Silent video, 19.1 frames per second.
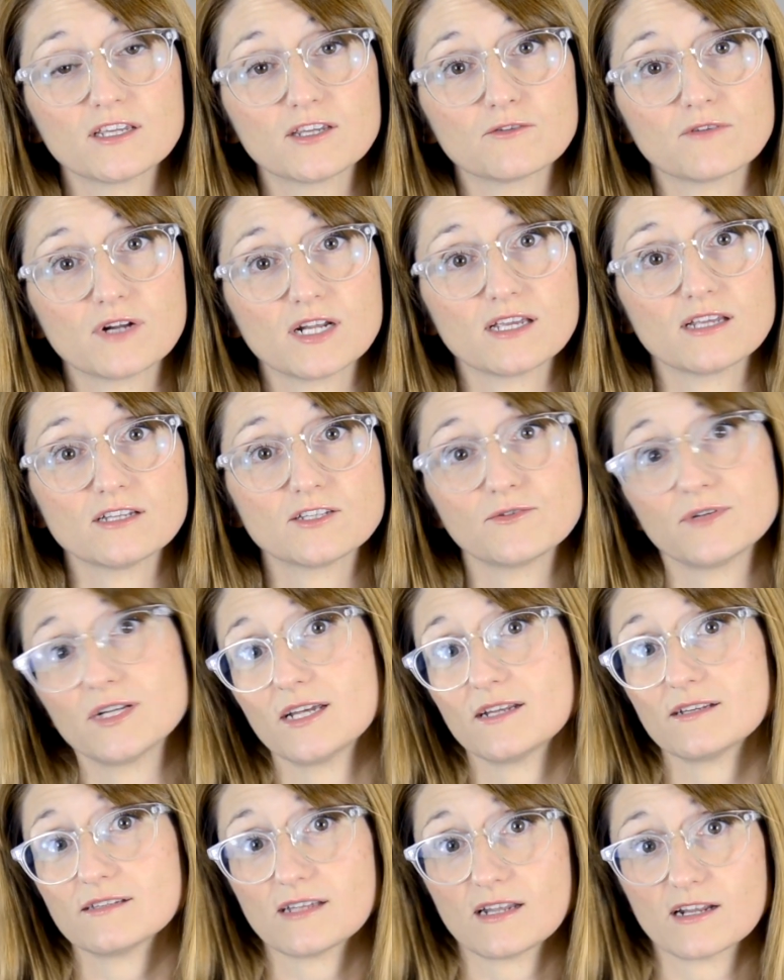like you're running into an
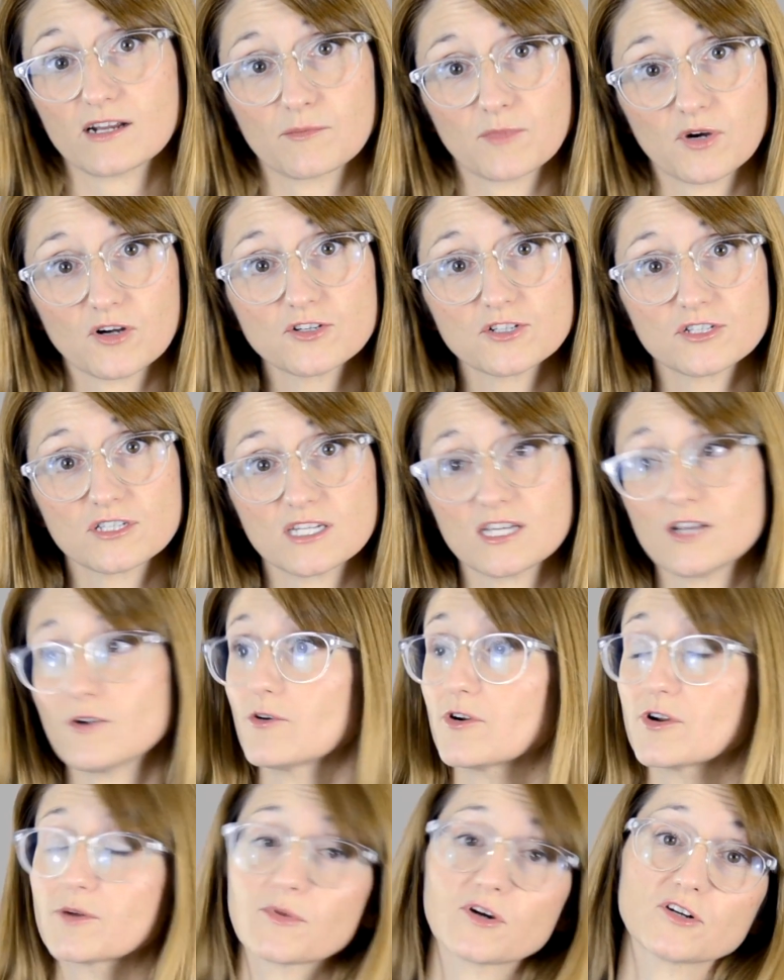anesthetic emergency
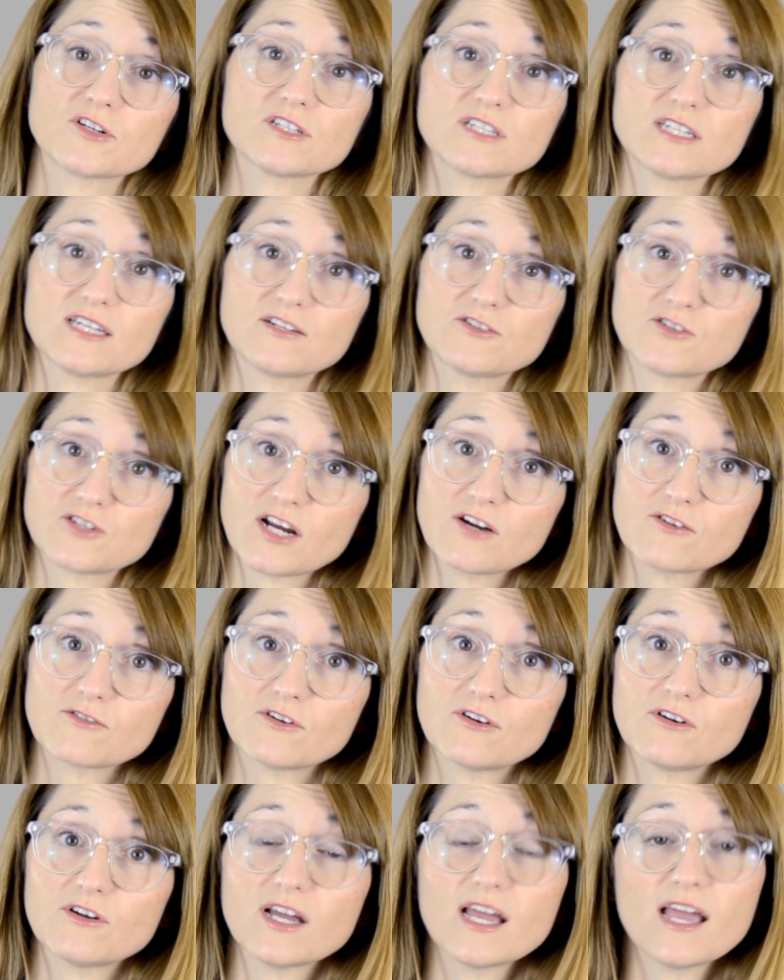or an emergency in
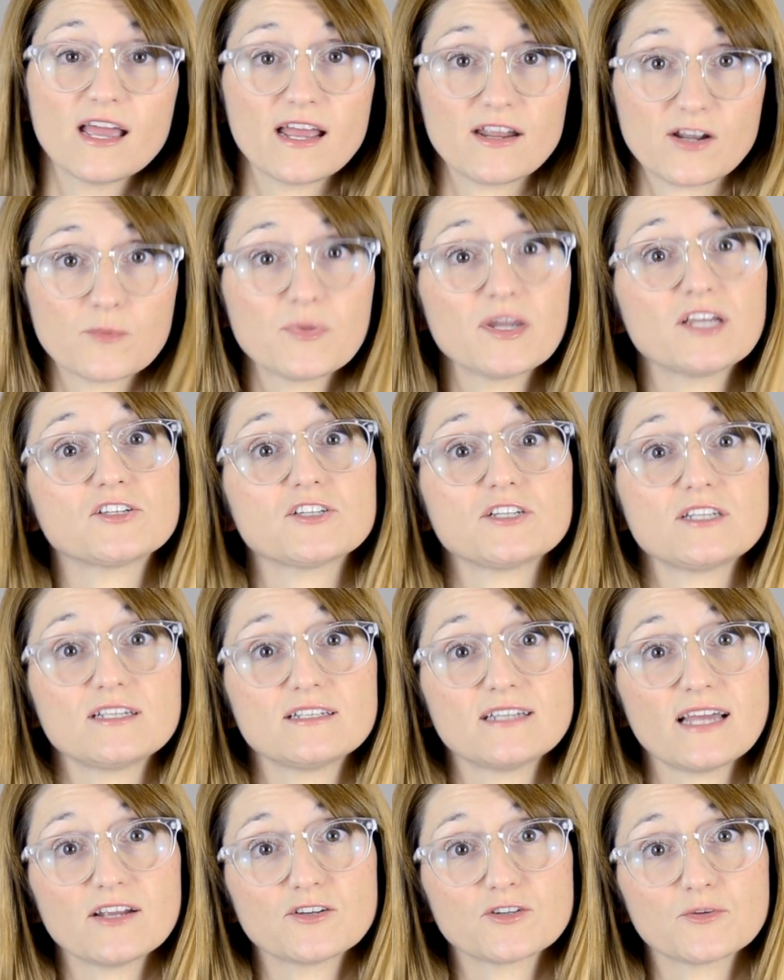general and your patient
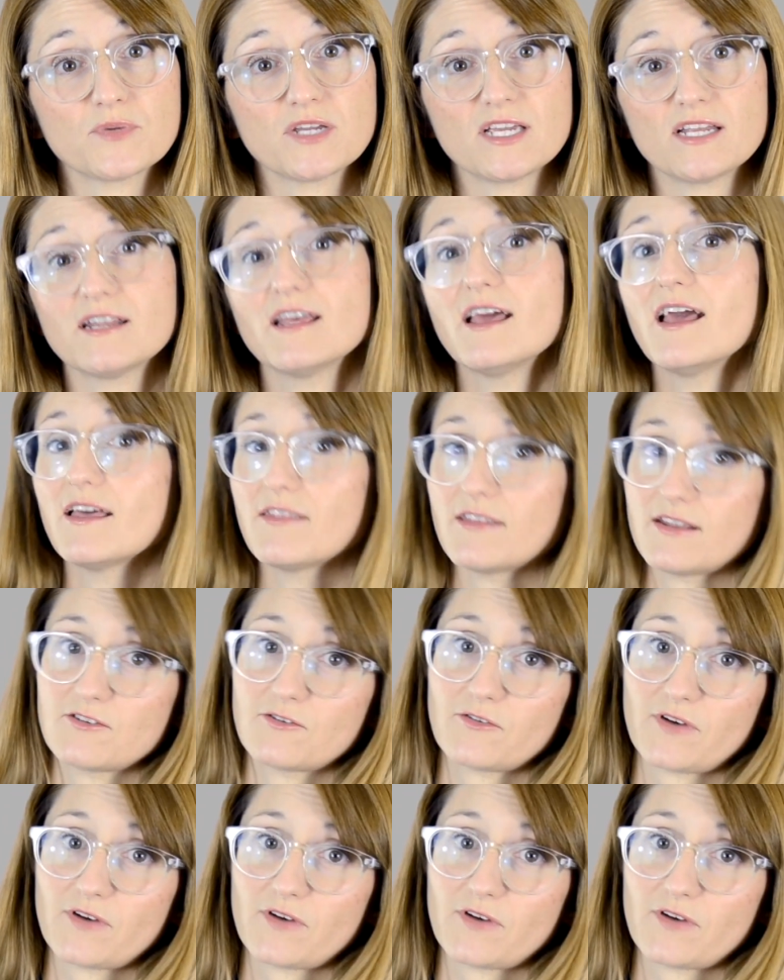needs atropine, then